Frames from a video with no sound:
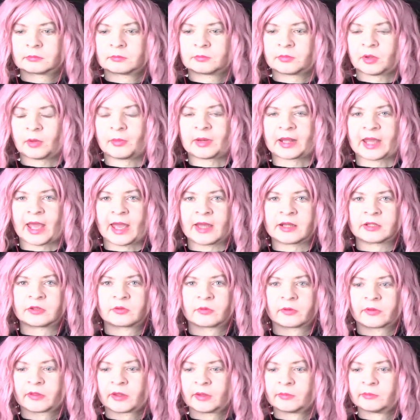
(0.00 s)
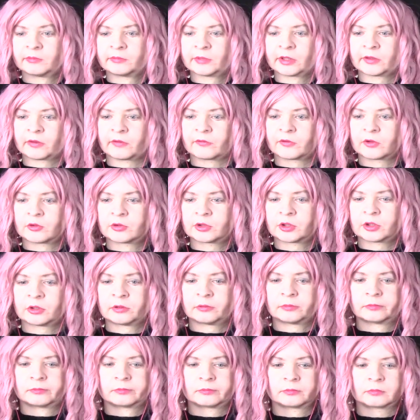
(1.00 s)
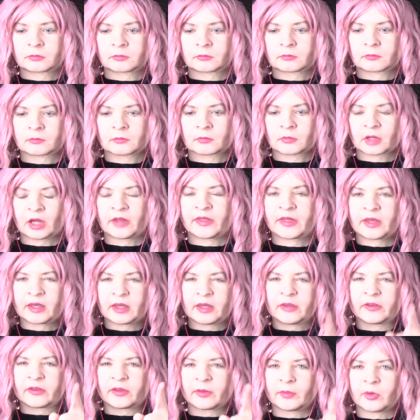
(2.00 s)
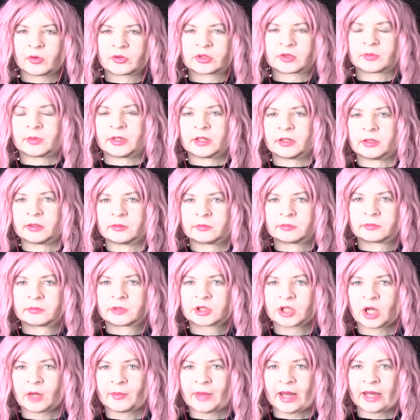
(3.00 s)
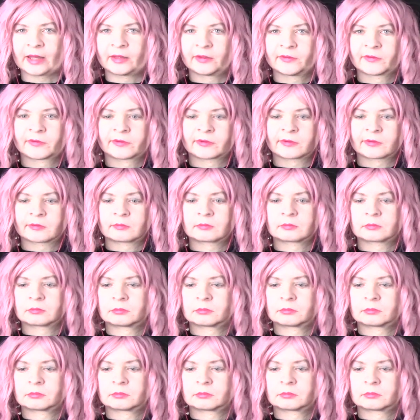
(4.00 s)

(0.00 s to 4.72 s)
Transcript: probably end with him in the future. I think he's supposed to be Tom Hanks.